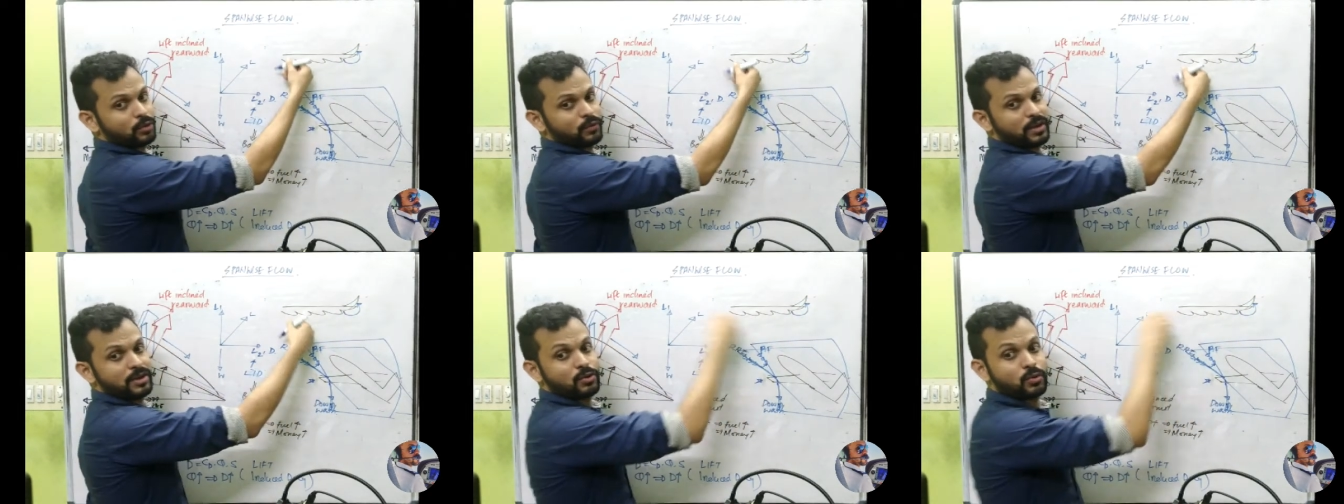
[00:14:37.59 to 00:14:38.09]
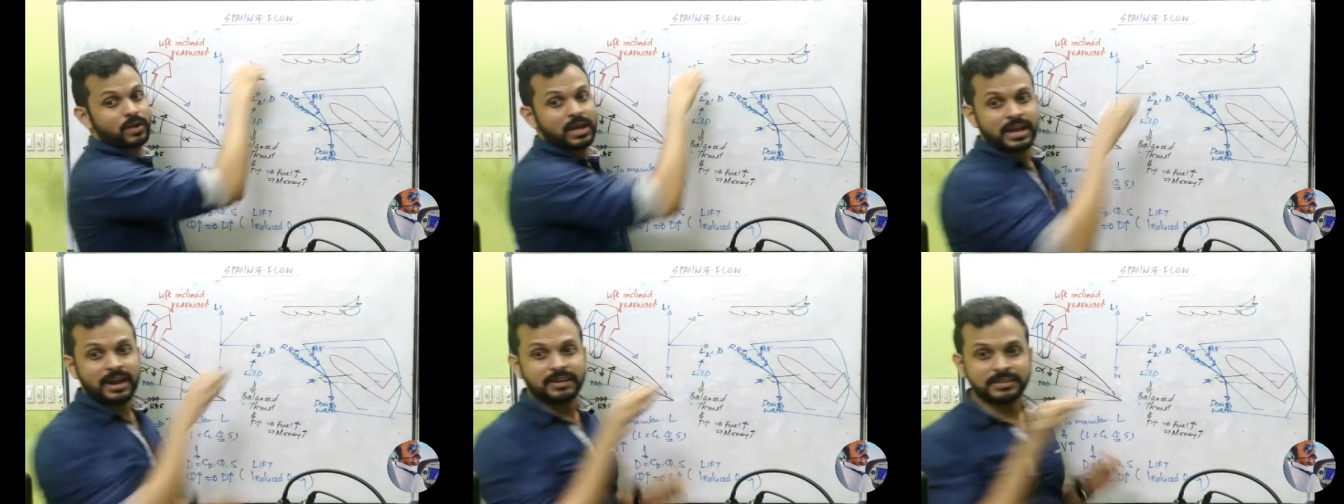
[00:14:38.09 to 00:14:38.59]
wing root.
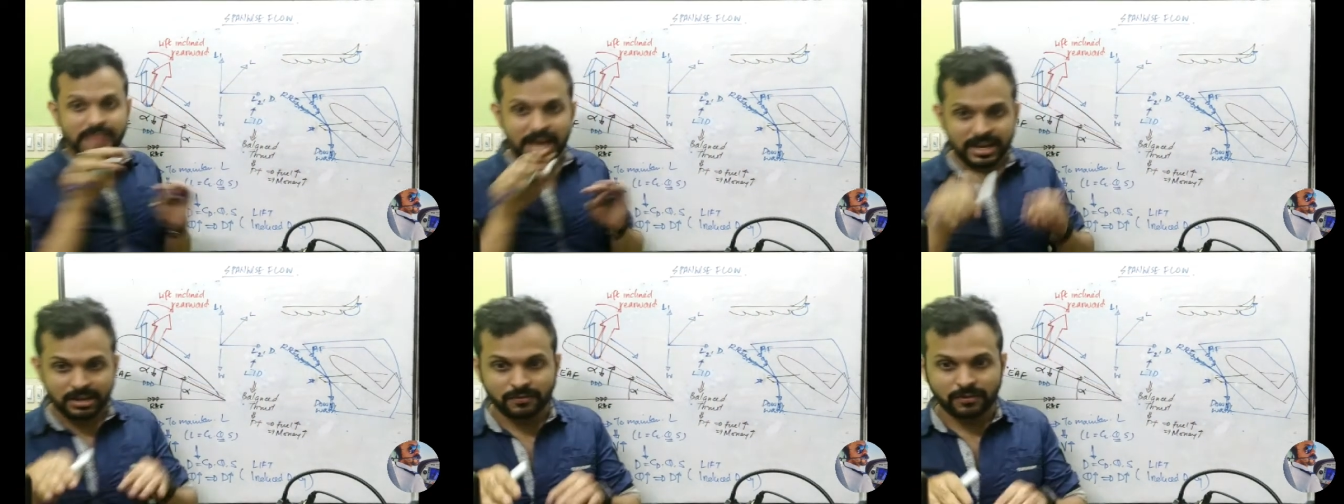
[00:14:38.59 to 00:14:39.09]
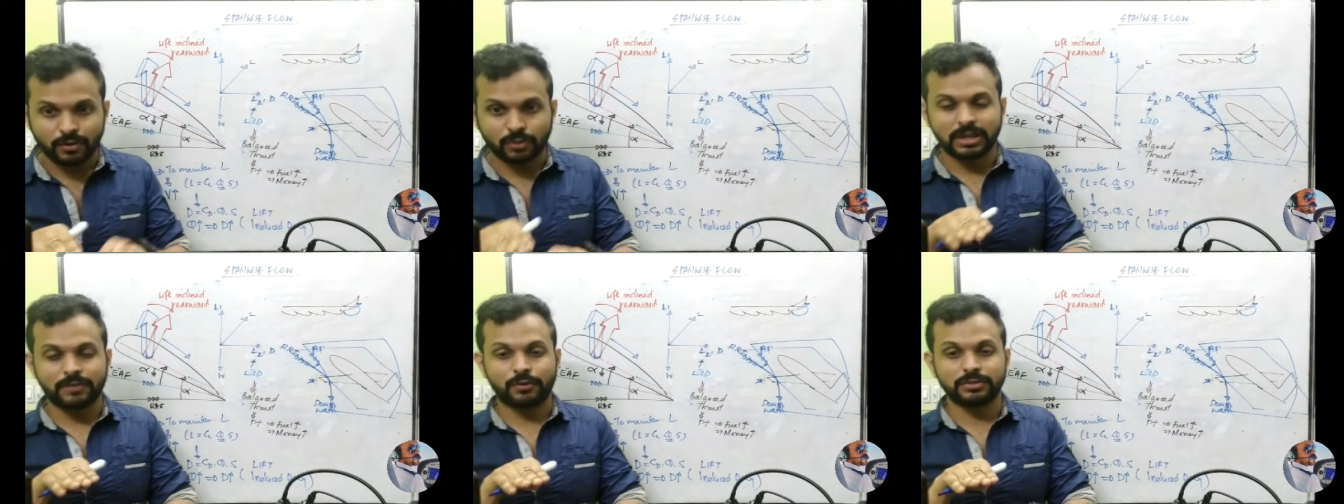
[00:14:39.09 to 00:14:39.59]
It's a direct flow.
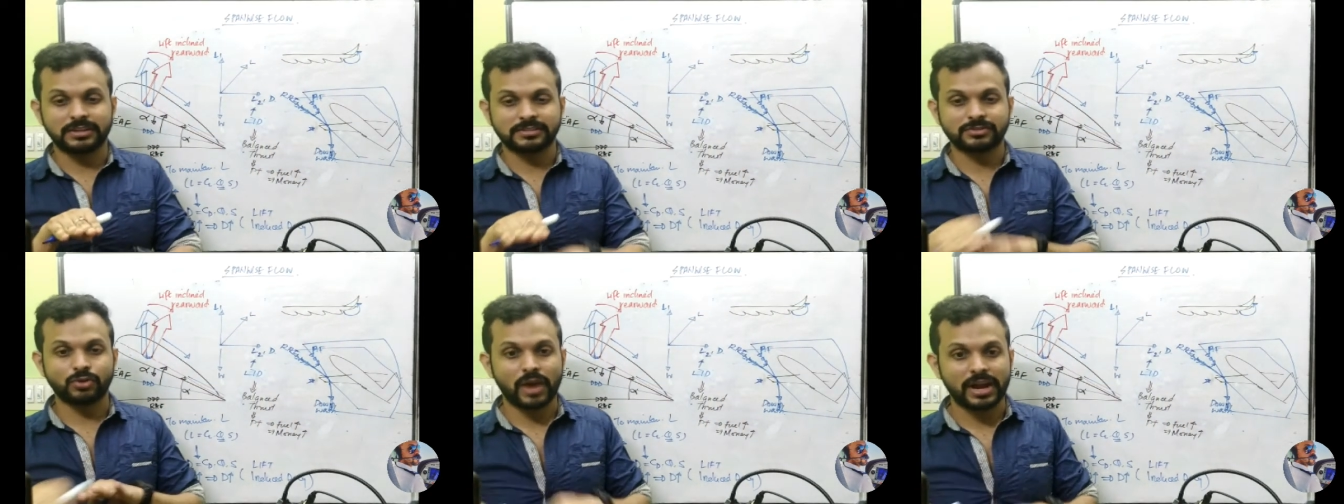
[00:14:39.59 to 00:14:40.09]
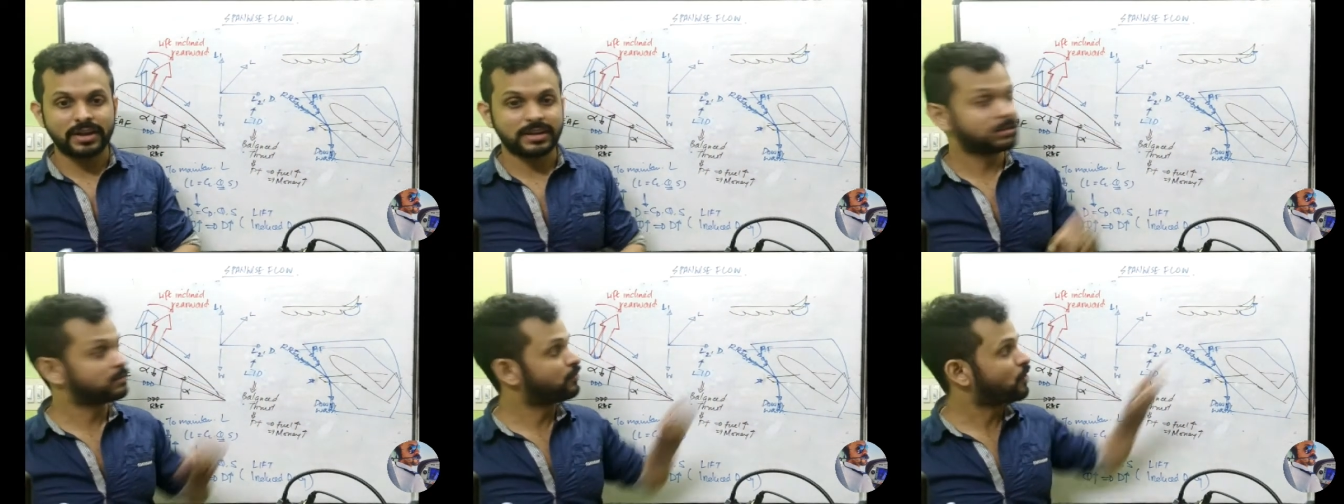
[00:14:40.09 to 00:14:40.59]
Therefore, there is no
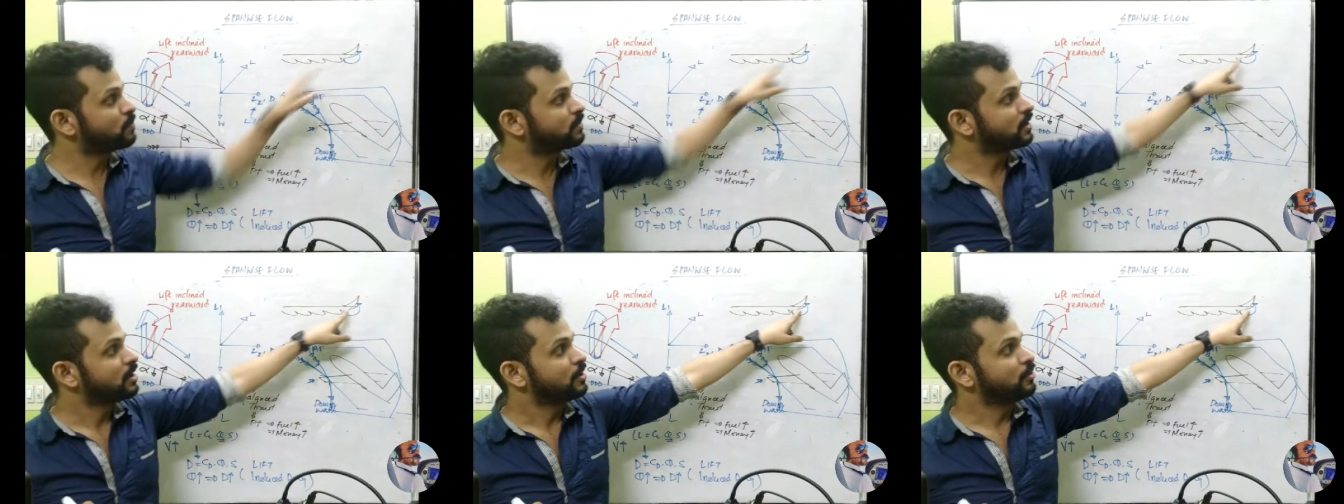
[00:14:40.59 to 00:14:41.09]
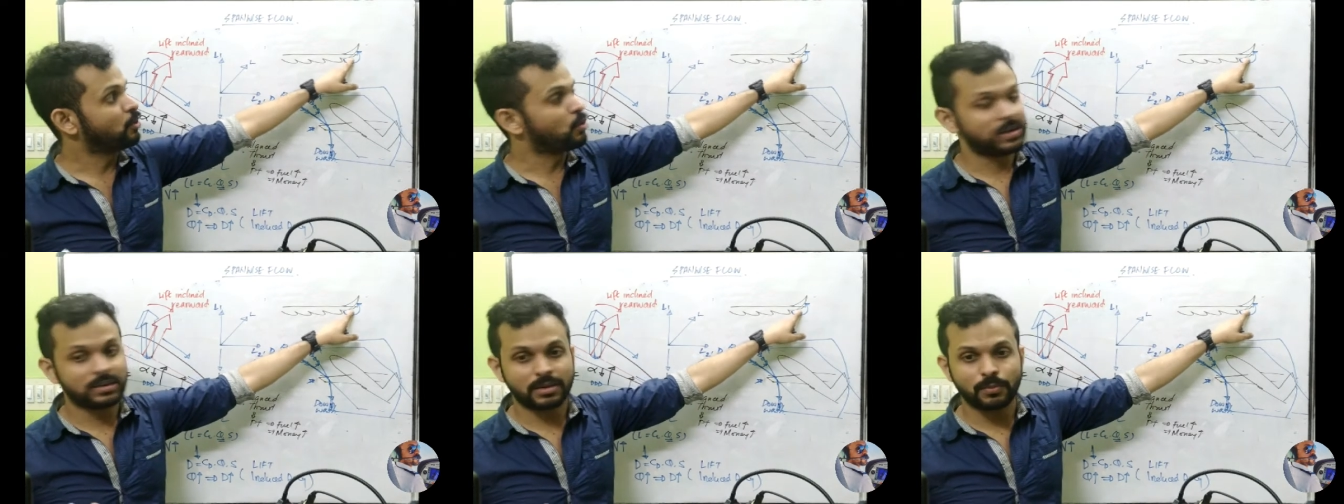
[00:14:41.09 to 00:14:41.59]
eddies formed, no
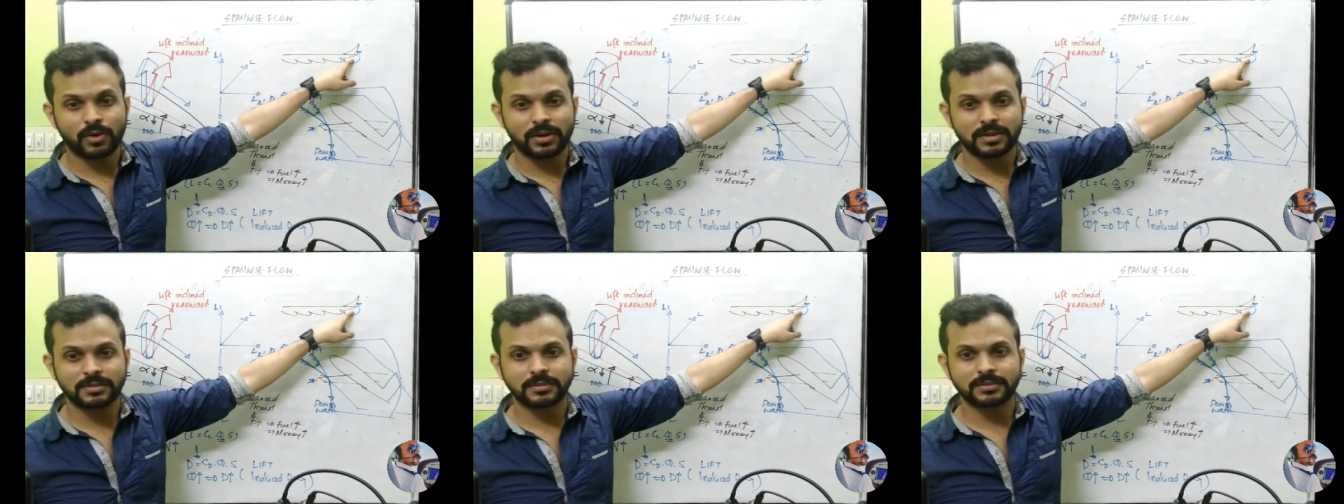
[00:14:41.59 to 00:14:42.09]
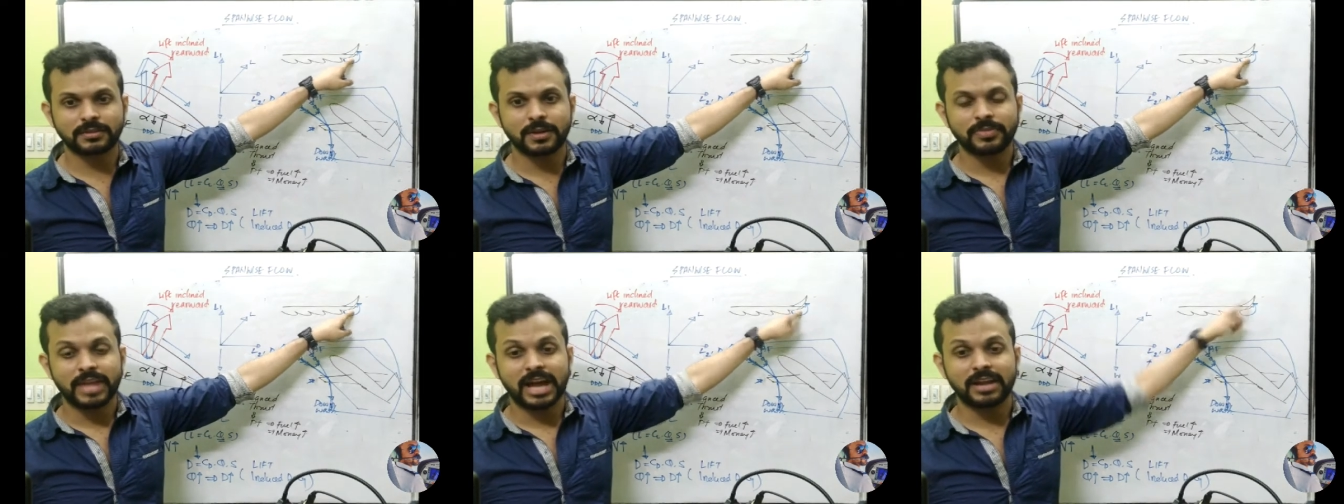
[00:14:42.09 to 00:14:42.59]
wingtip vortices.
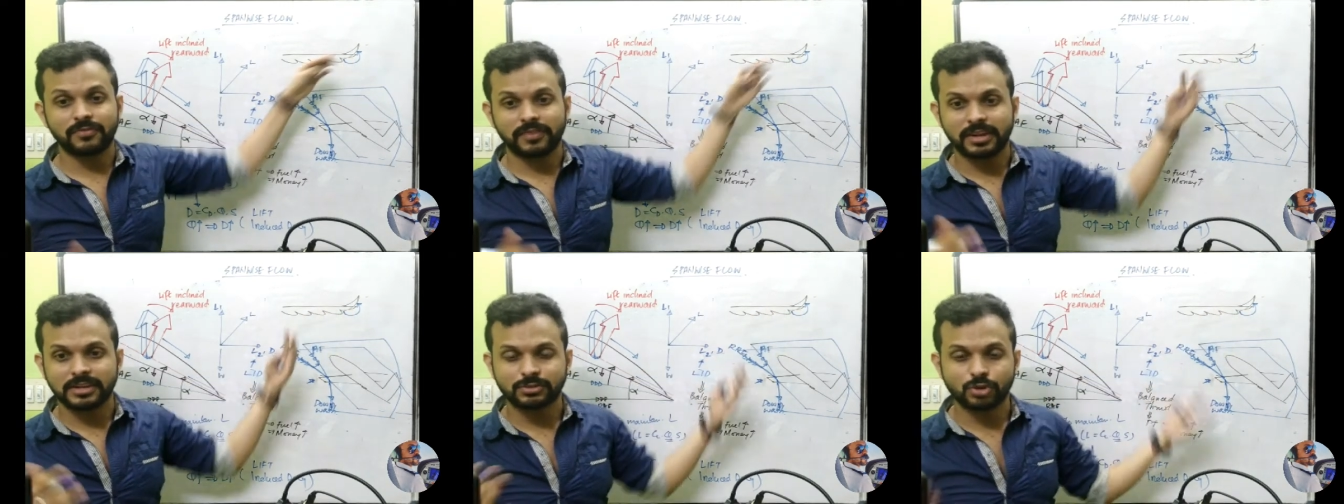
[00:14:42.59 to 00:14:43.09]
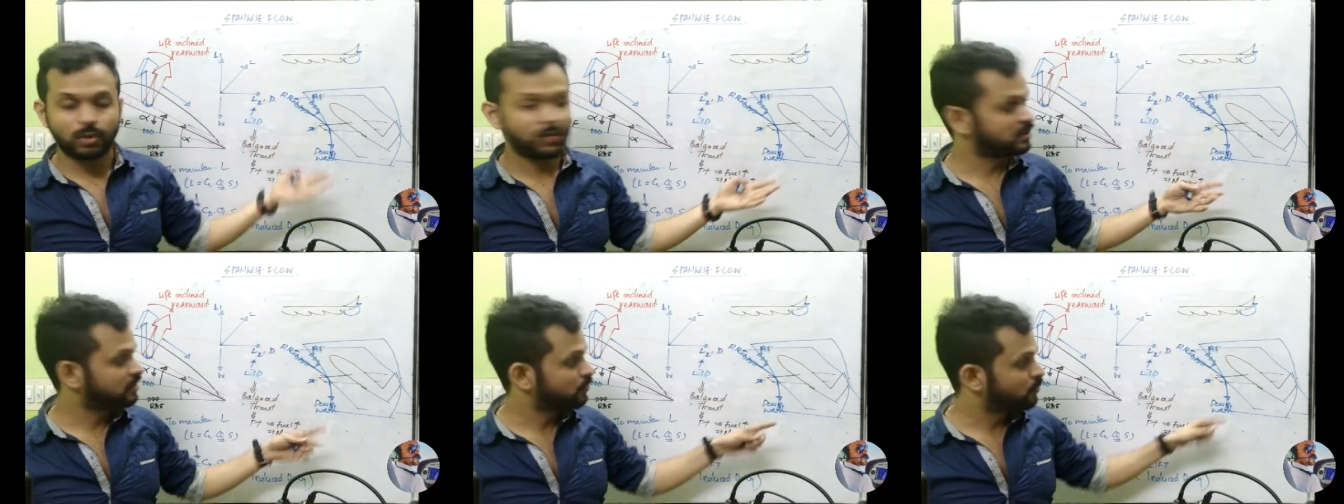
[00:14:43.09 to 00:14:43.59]
And there is no
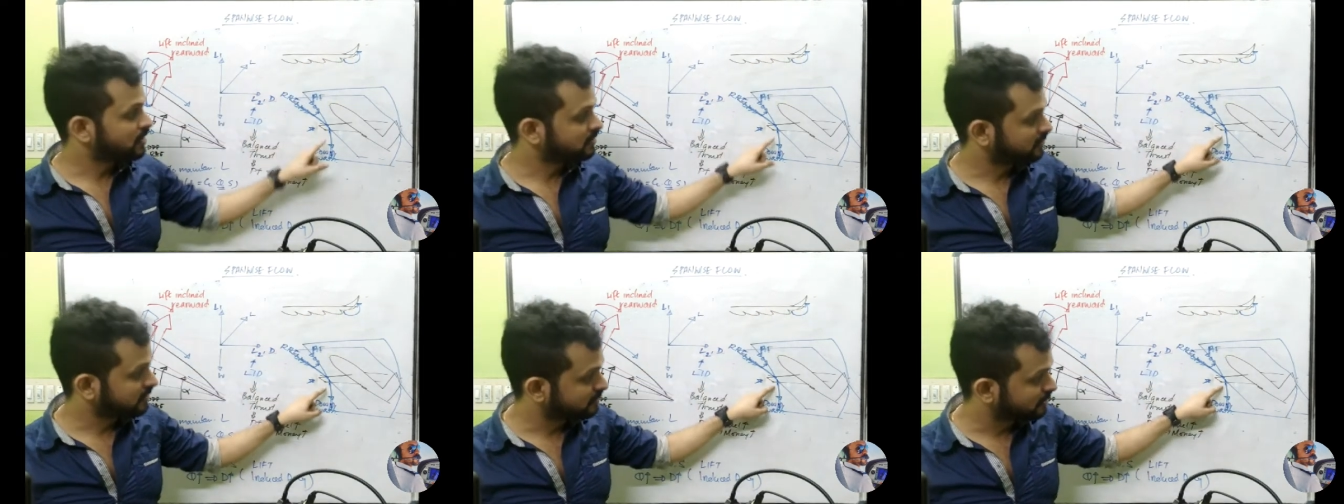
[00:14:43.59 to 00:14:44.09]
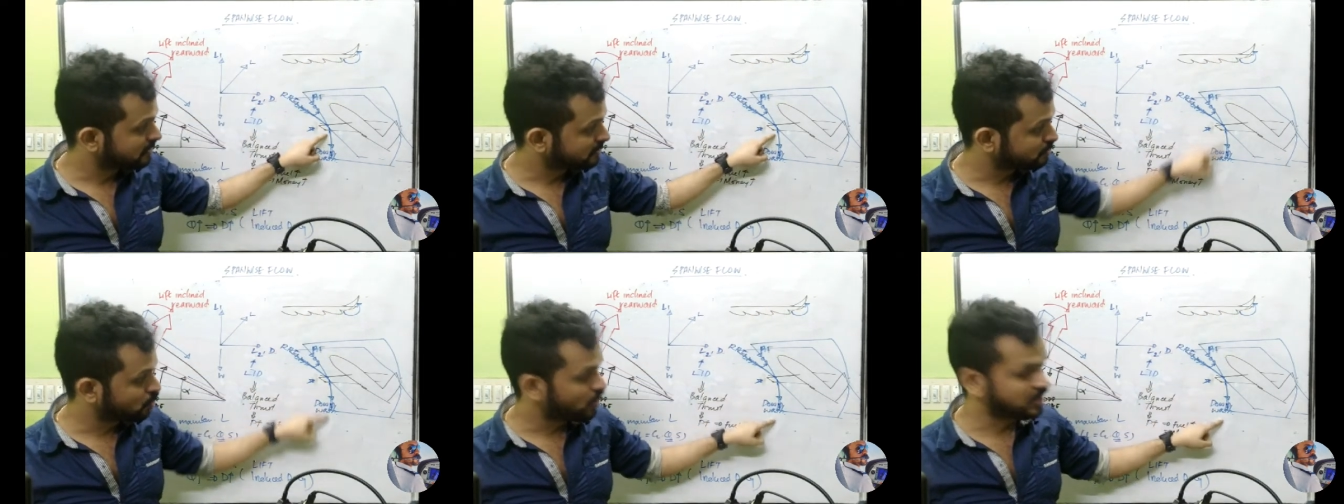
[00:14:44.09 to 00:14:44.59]
wingtip vortices, and there
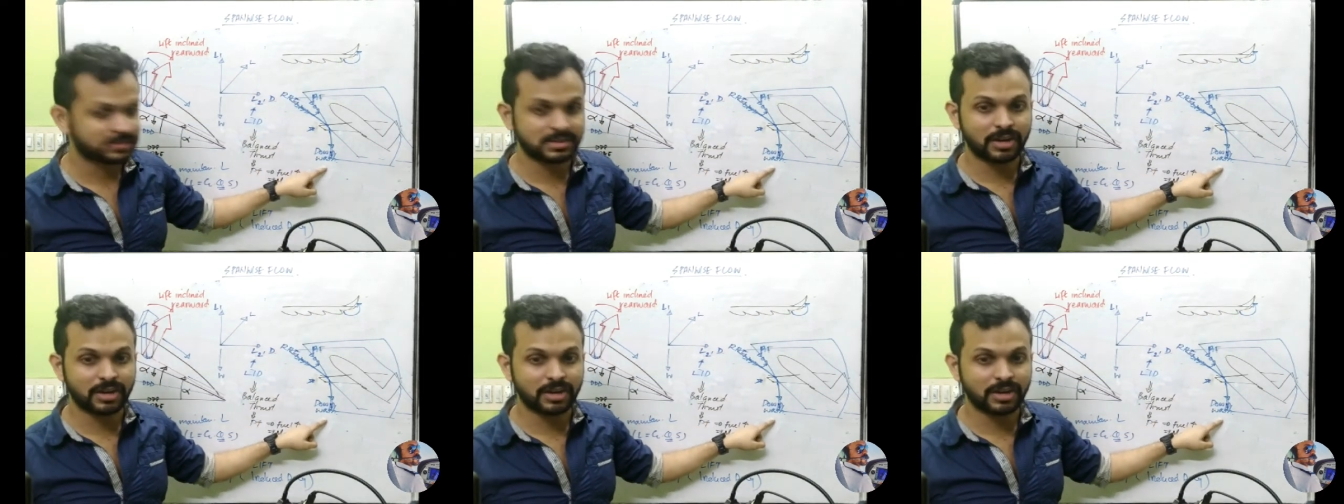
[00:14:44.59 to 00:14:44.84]
is no extra